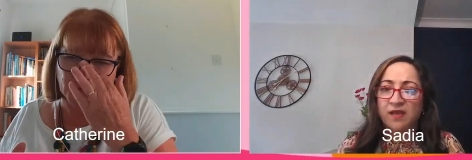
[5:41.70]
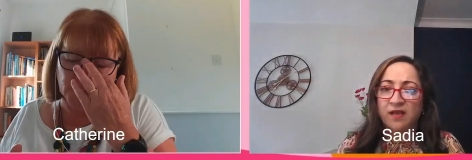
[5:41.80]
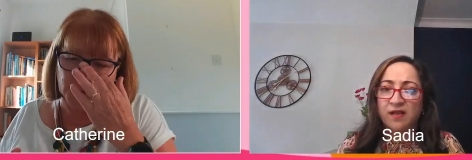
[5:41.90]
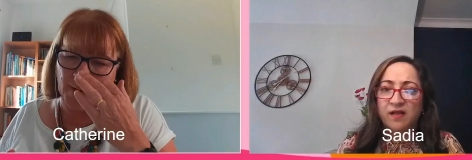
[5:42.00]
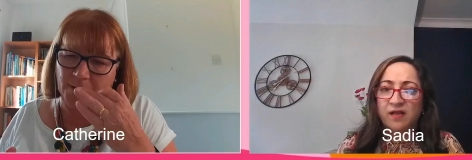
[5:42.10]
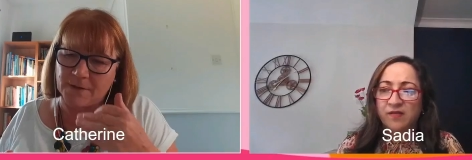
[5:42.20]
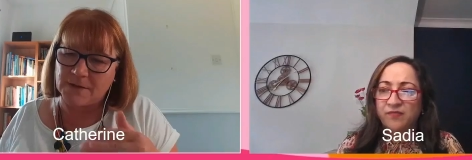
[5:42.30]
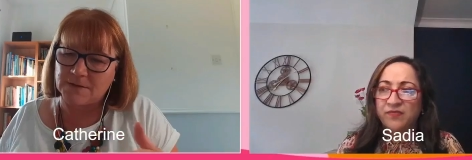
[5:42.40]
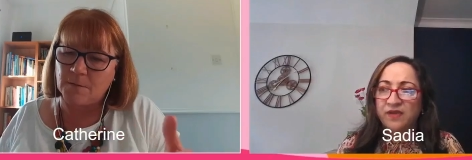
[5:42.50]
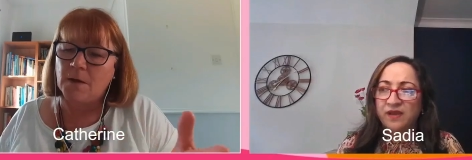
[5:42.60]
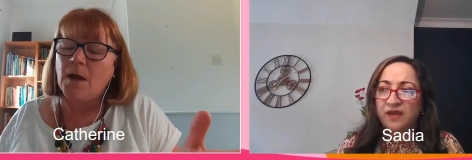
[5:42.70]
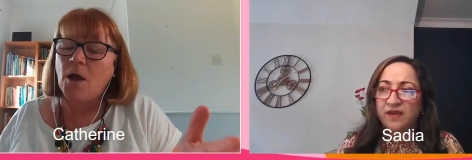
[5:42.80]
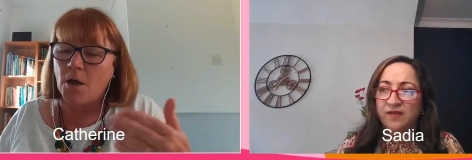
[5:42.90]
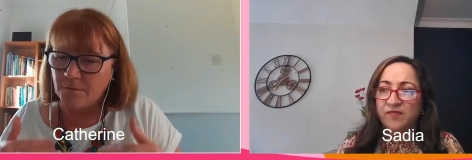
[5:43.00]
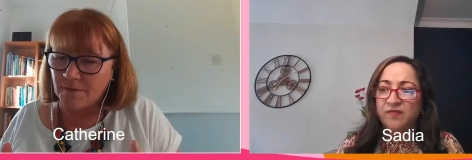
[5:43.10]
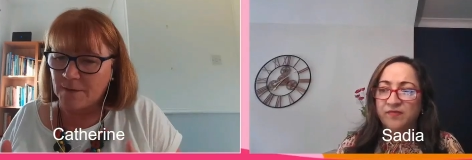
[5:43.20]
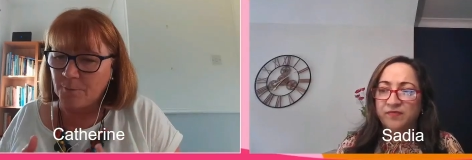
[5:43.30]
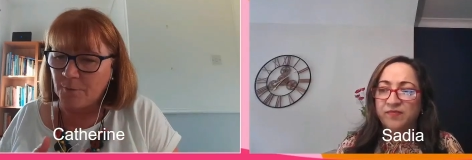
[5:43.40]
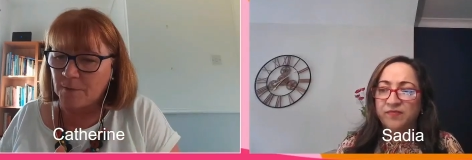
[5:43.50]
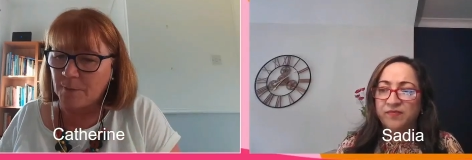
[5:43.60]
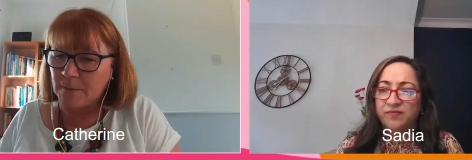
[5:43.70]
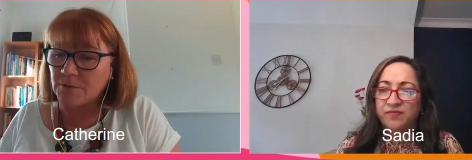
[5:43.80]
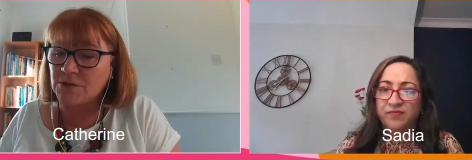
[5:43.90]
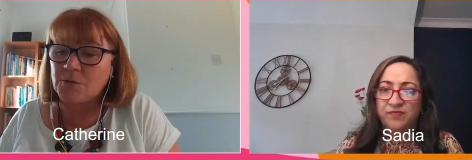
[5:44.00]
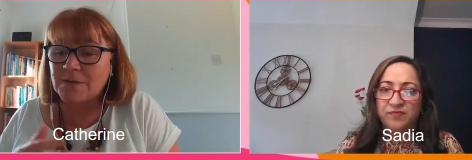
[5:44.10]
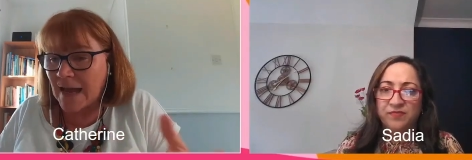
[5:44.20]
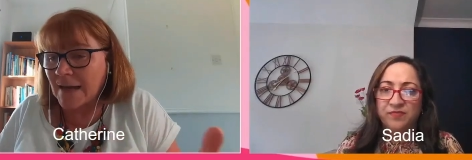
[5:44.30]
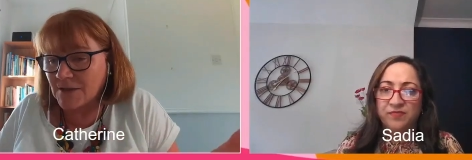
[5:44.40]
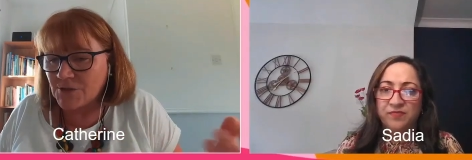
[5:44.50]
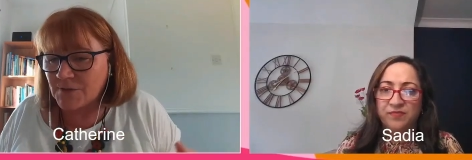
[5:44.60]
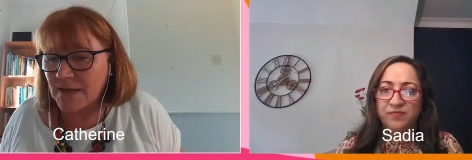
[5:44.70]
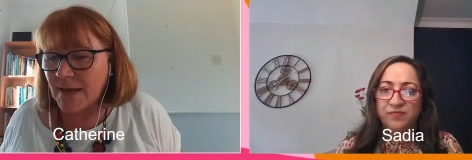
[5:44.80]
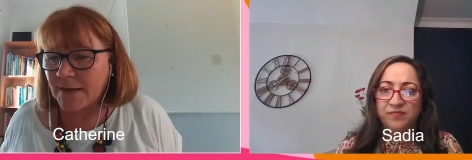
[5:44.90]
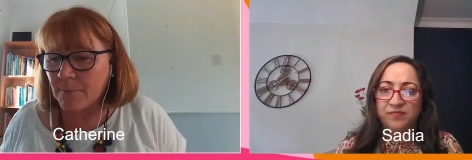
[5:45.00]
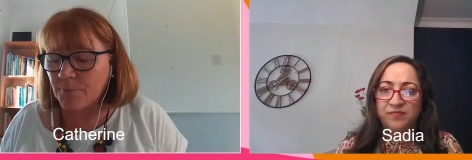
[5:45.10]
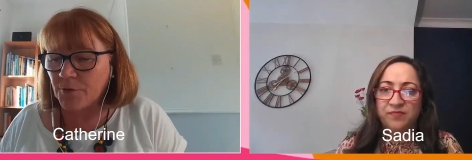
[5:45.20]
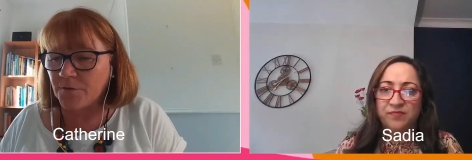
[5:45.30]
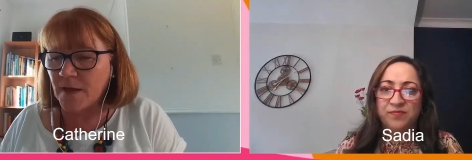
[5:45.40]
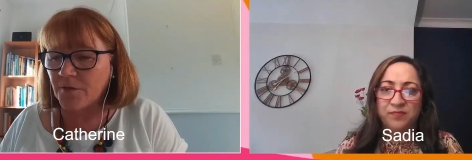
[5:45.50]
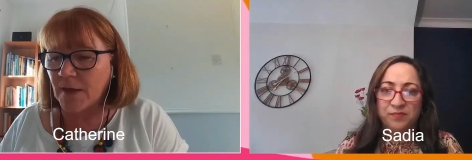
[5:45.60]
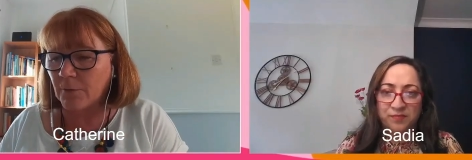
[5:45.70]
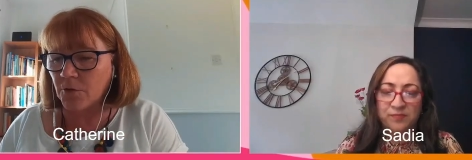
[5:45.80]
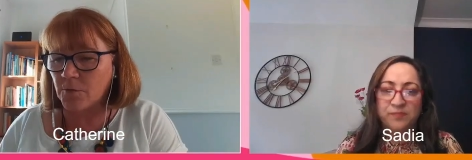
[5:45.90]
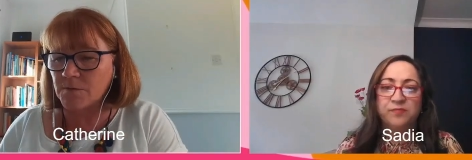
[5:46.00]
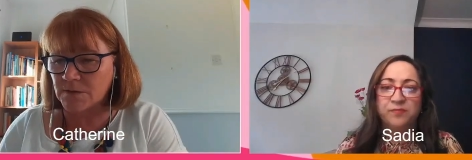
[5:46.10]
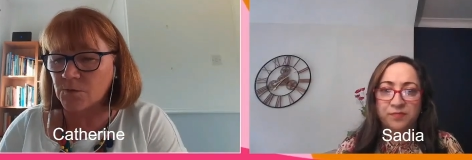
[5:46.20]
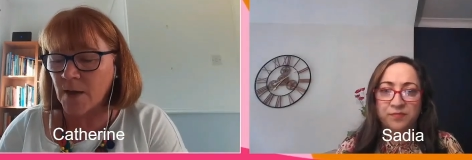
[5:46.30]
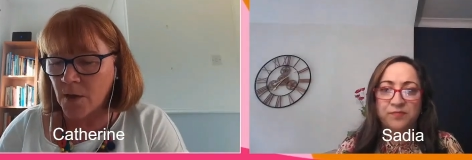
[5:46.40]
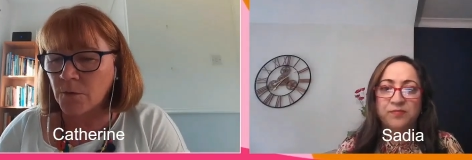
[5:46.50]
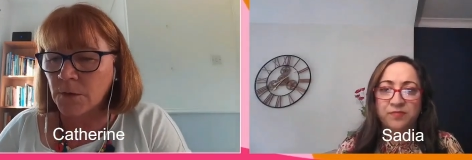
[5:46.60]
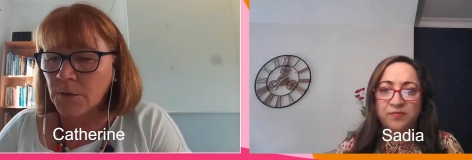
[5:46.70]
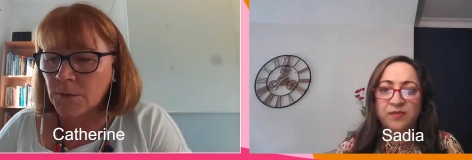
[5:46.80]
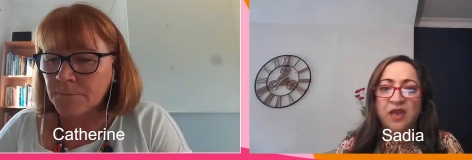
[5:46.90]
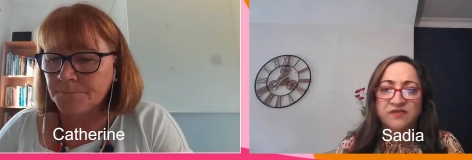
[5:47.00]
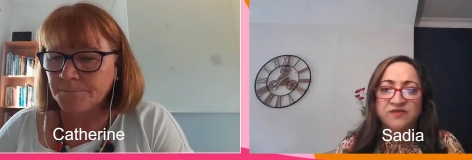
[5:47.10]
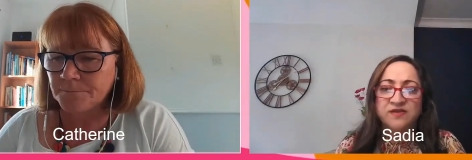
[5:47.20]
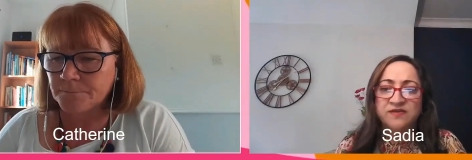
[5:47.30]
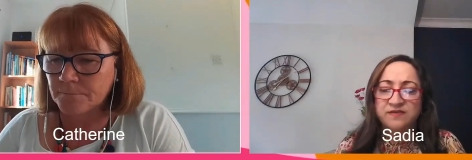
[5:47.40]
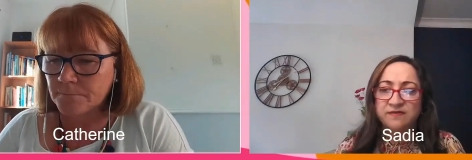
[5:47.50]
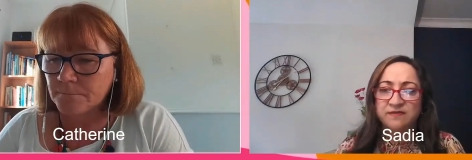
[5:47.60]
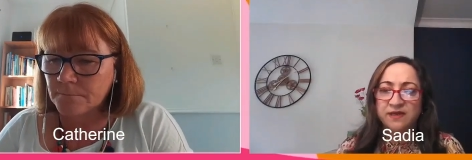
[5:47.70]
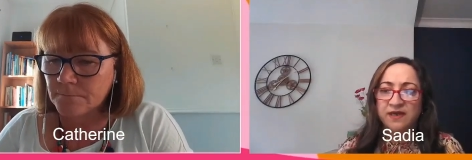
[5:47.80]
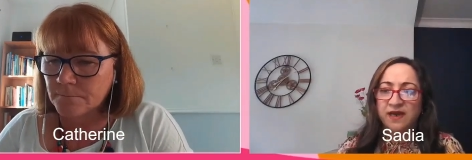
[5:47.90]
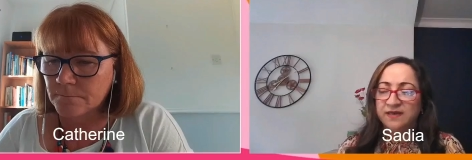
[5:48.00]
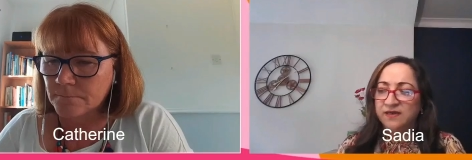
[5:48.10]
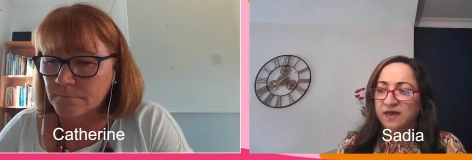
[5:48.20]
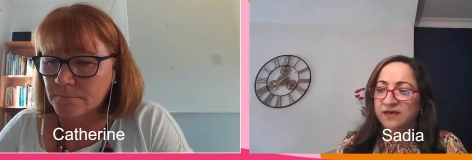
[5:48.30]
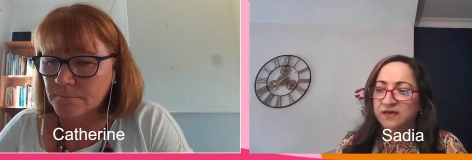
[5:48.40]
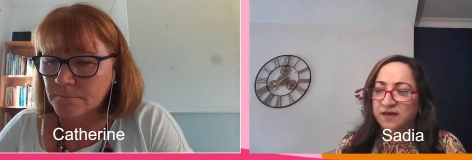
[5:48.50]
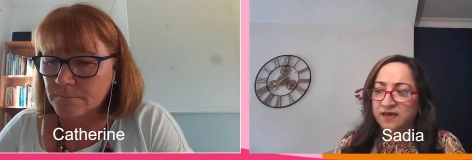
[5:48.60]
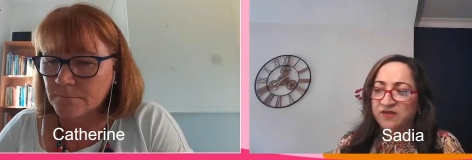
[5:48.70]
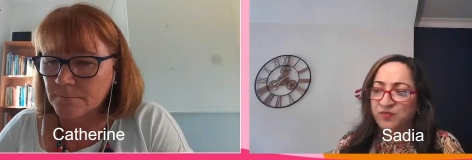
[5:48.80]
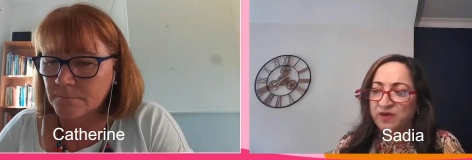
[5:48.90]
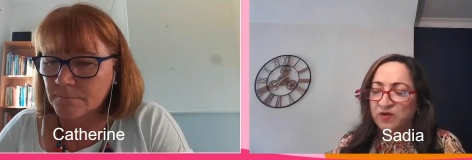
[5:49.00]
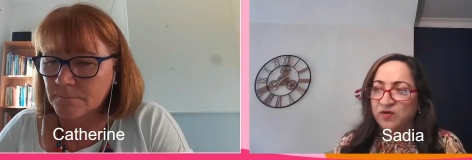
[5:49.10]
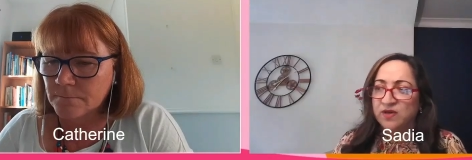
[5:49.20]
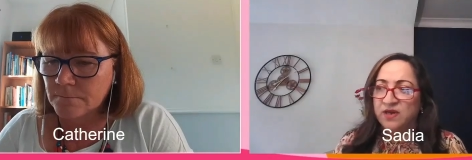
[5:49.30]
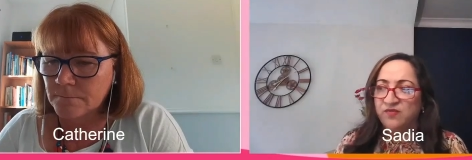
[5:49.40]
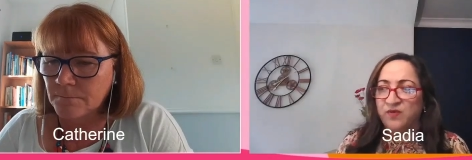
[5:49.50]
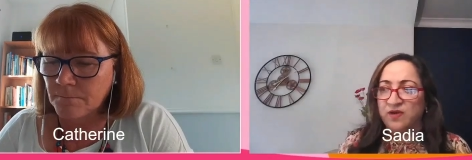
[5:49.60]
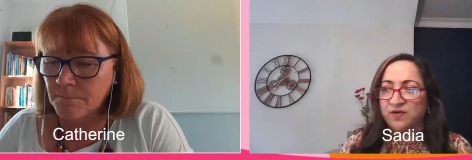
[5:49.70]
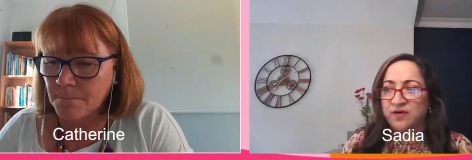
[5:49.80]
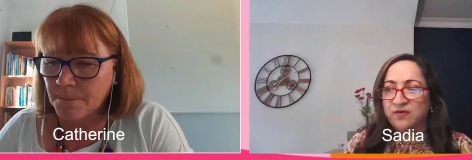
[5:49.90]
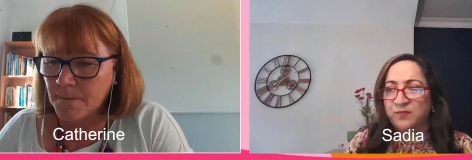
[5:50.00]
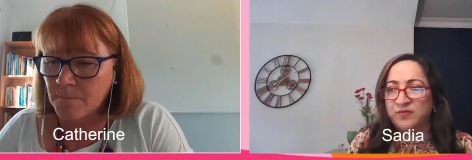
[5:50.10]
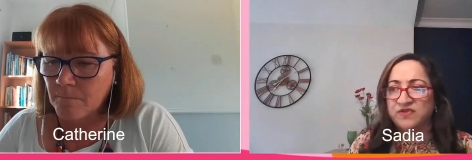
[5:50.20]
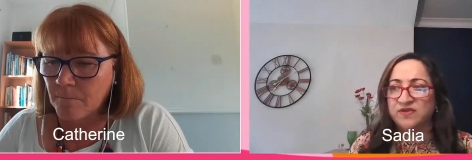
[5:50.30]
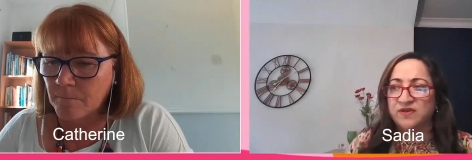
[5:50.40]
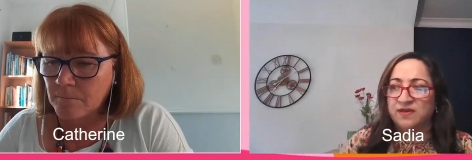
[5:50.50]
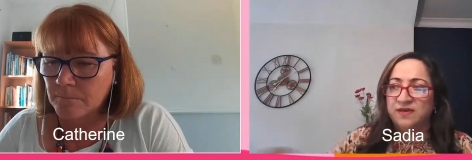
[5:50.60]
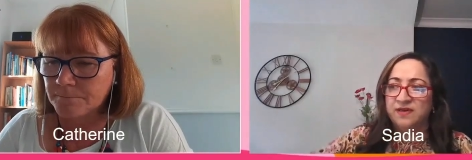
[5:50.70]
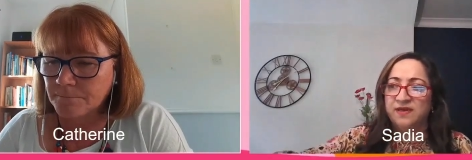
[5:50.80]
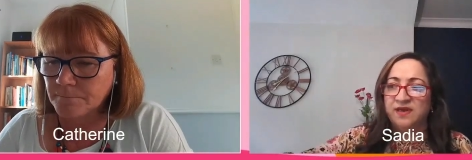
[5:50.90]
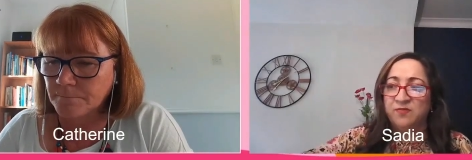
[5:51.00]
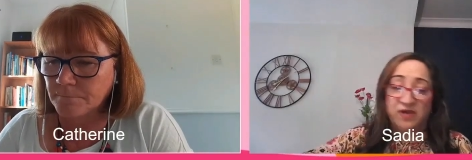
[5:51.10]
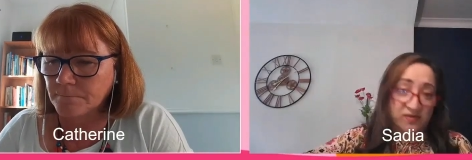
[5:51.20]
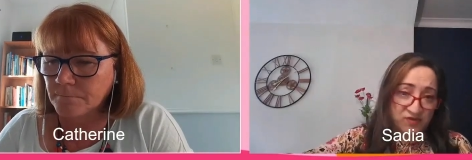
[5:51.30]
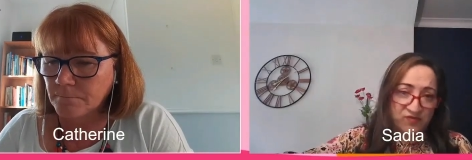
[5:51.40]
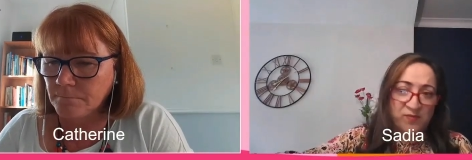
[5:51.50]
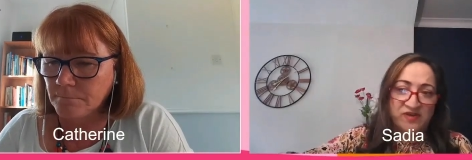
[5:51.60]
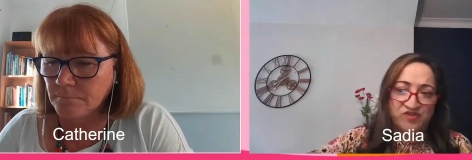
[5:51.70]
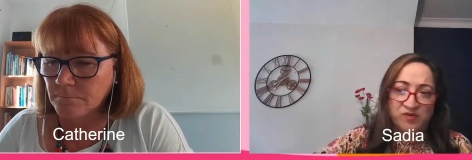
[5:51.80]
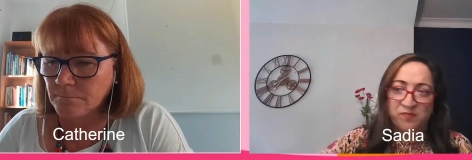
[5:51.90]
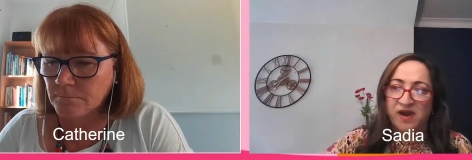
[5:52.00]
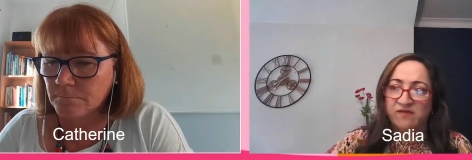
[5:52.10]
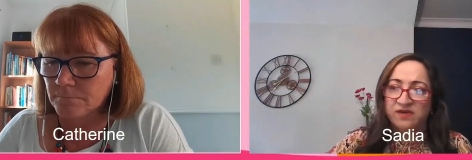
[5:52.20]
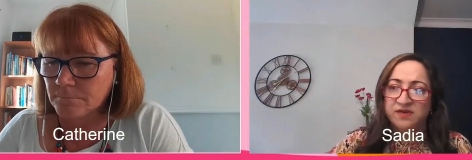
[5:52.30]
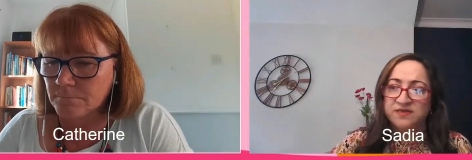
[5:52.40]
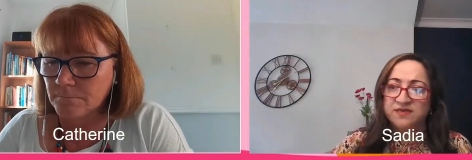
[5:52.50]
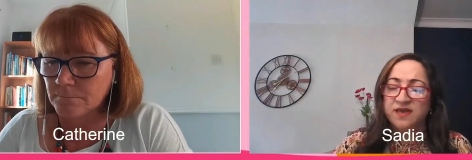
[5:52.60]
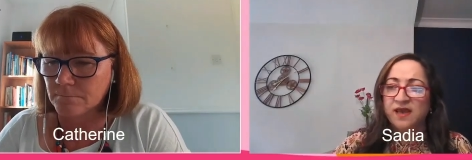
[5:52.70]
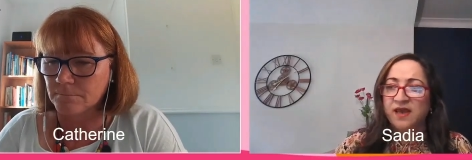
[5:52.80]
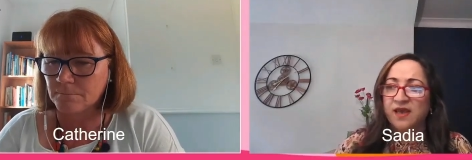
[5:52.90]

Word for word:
Speaker 1: those barriers and hopefully bring people to us and as you say improve health outcomes as well
Speaker 2: certainly and and and if we look if we look at particularly because um, you've mentioned barriers